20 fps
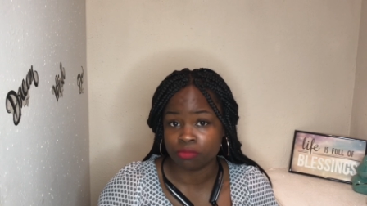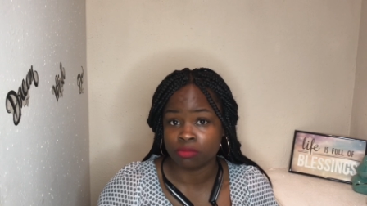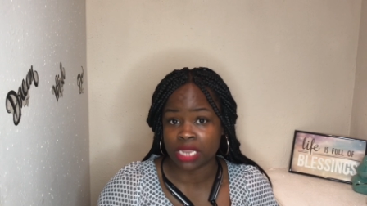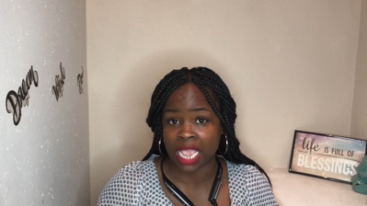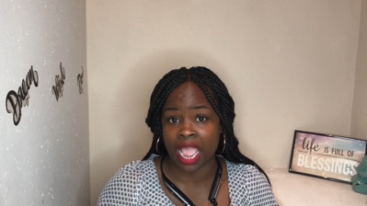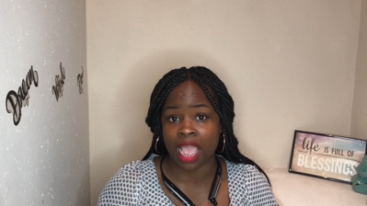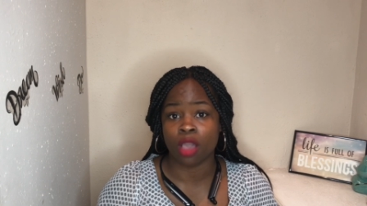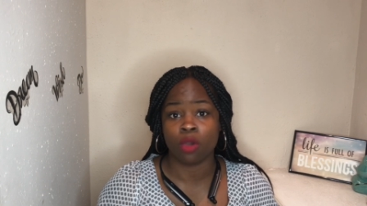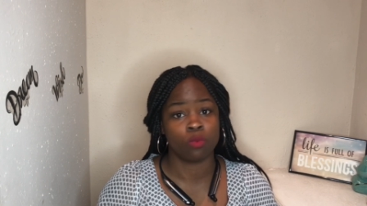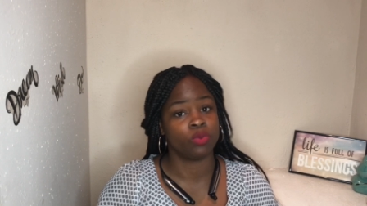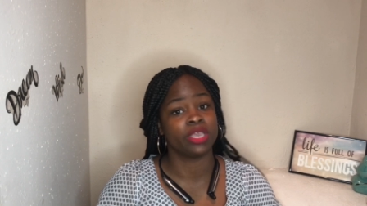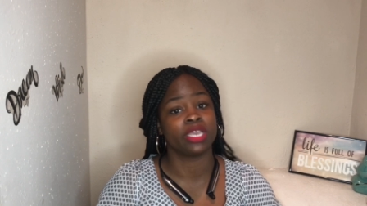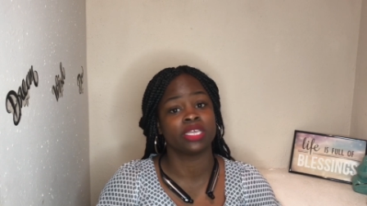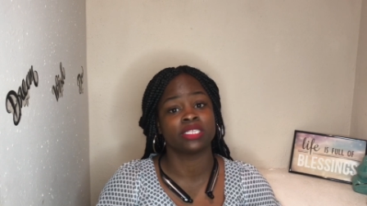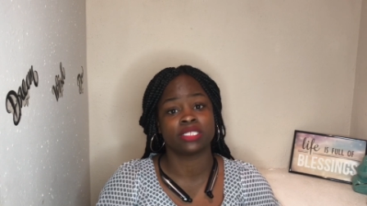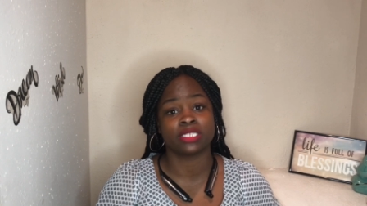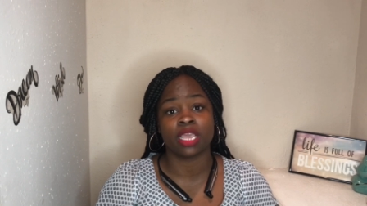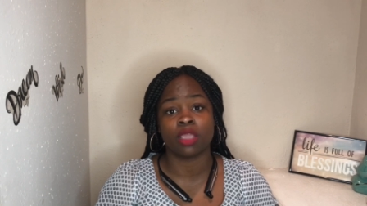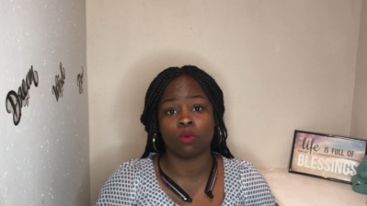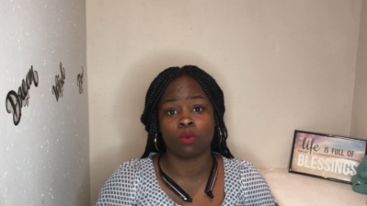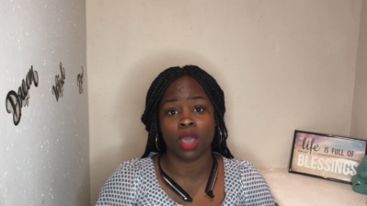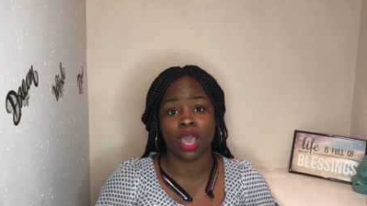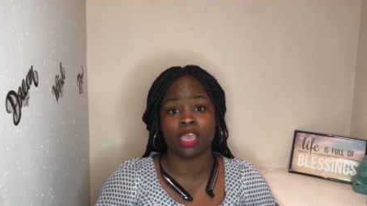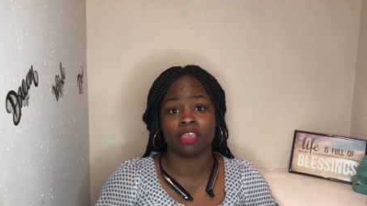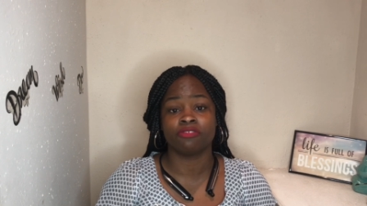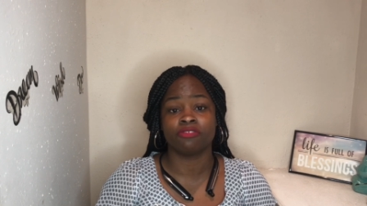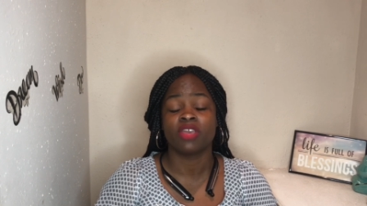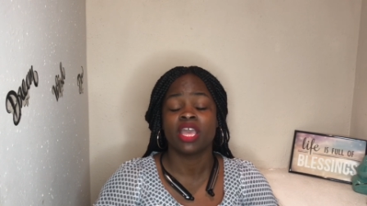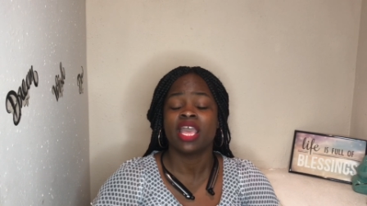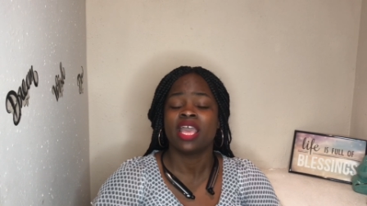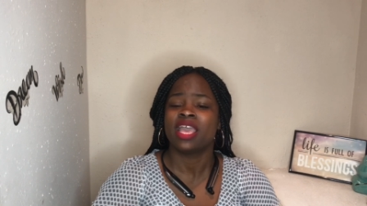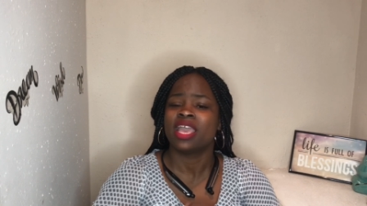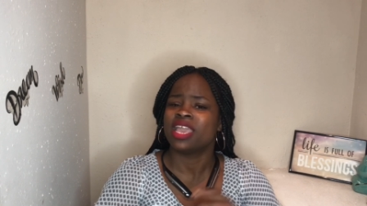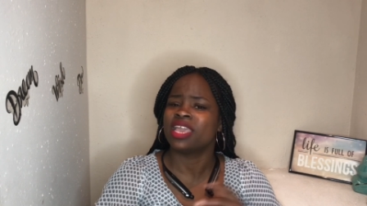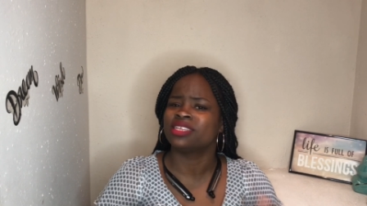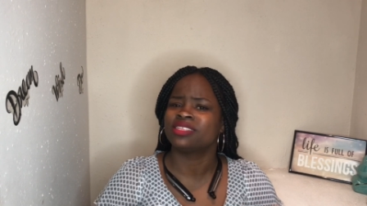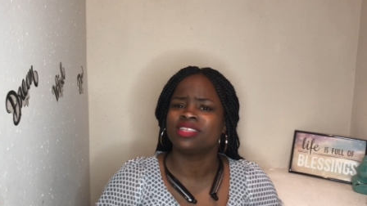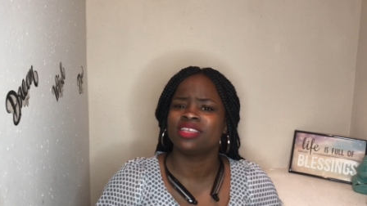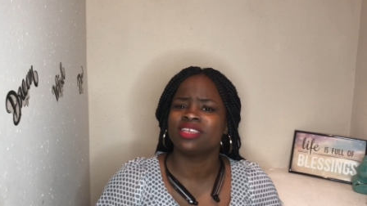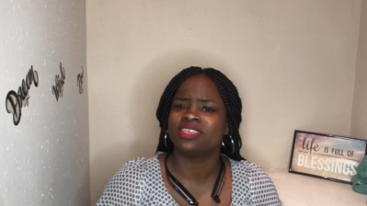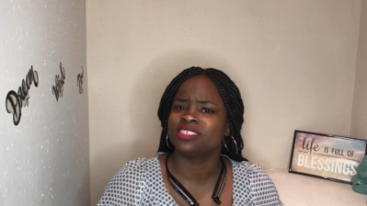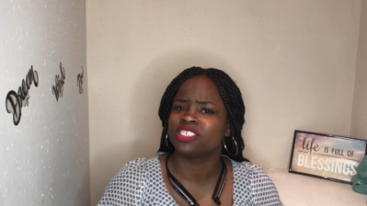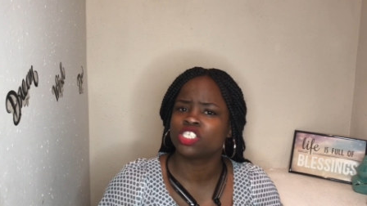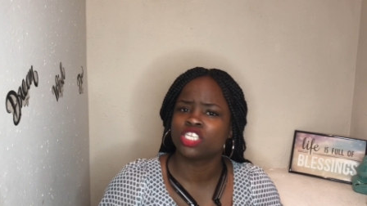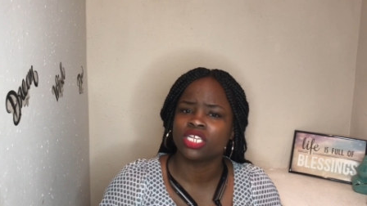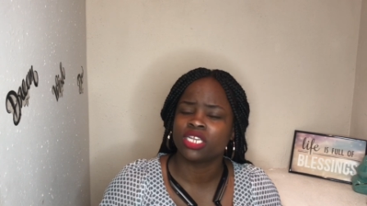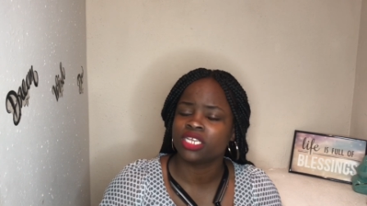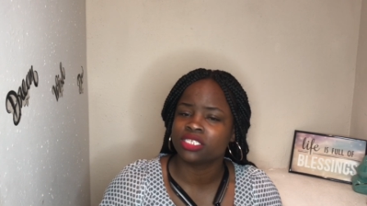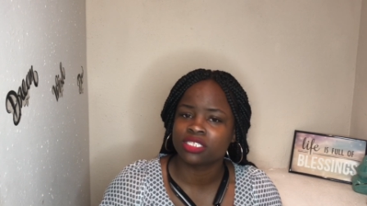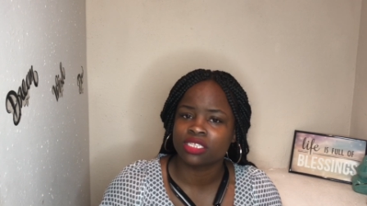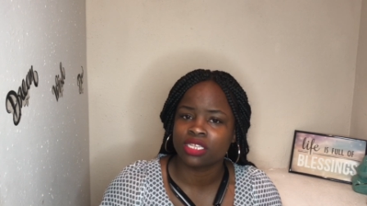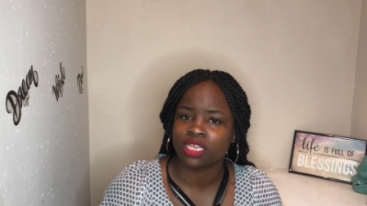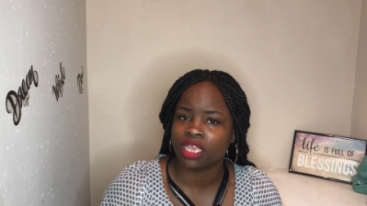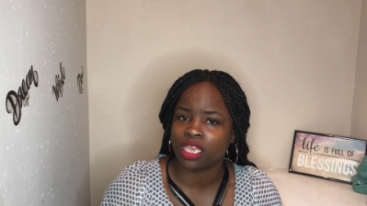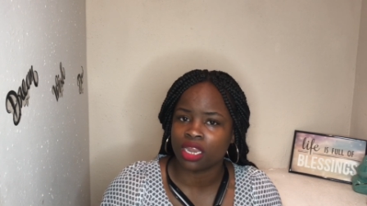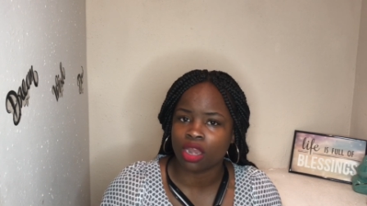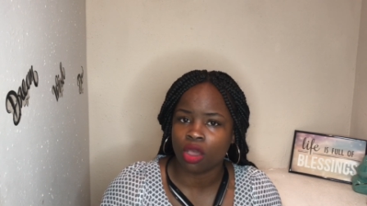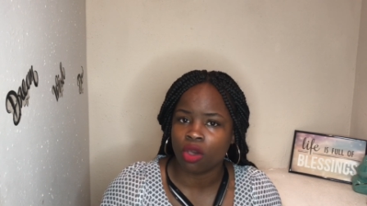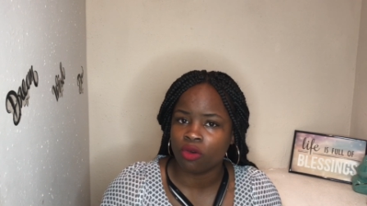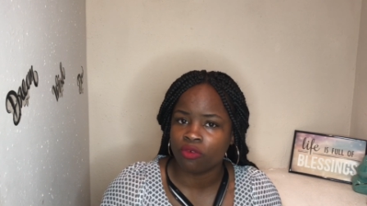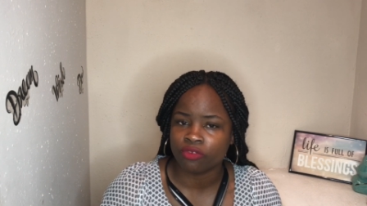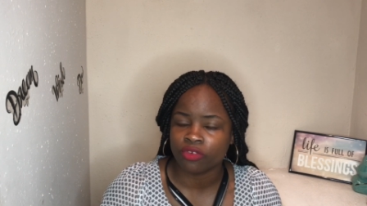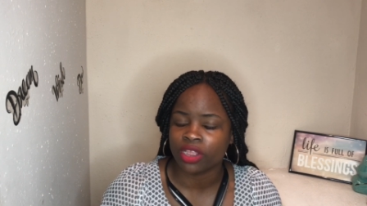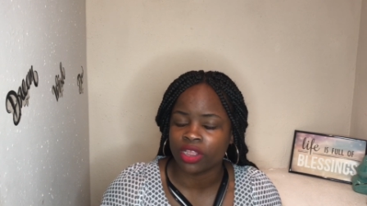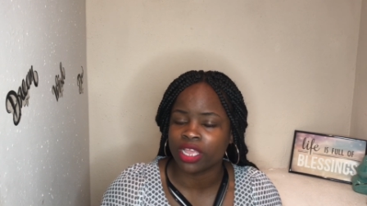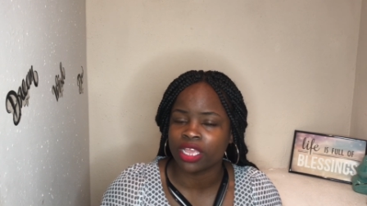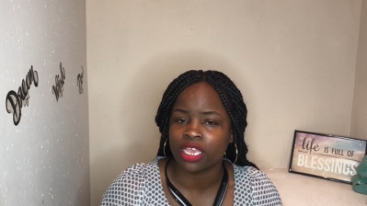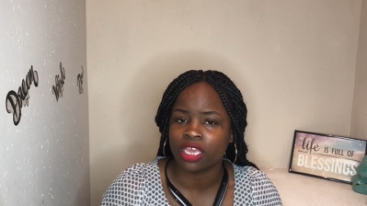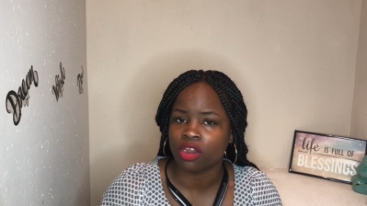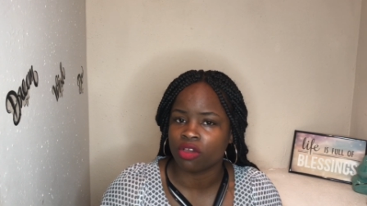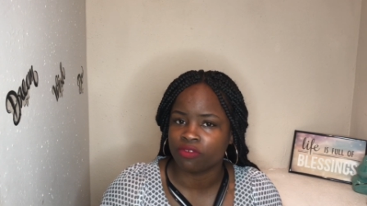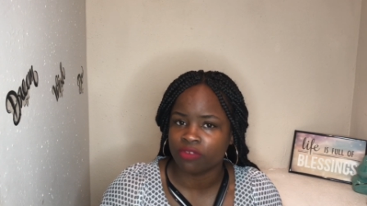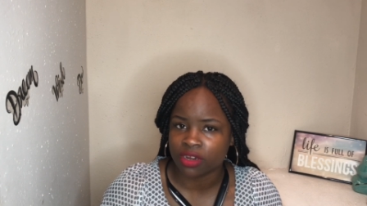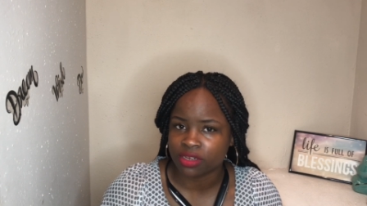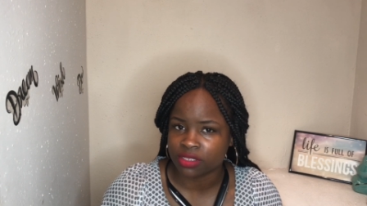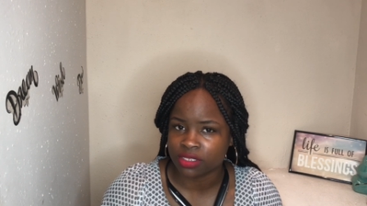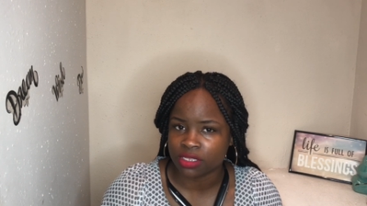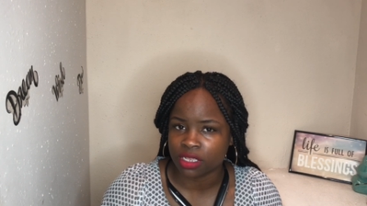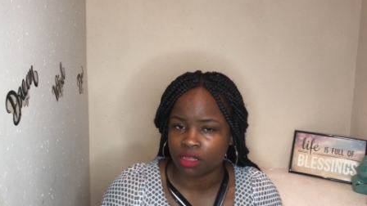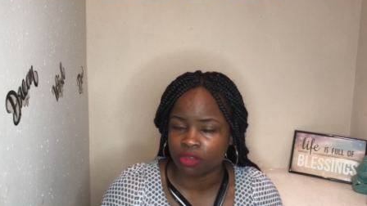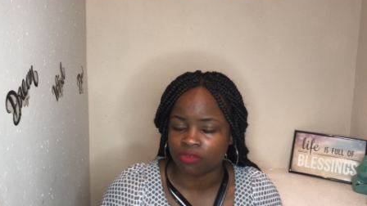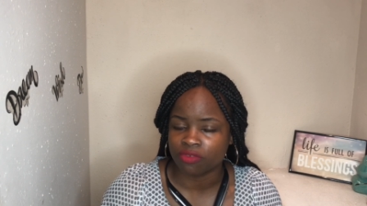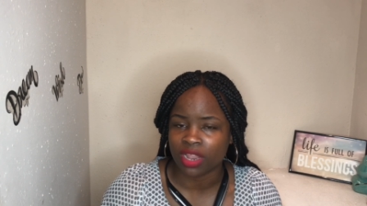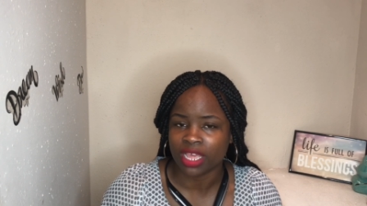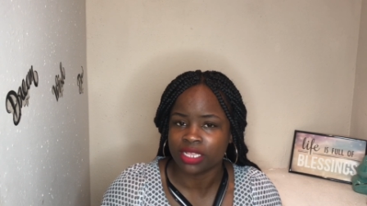Now we can say wife, and she needs to get over it and get over herself.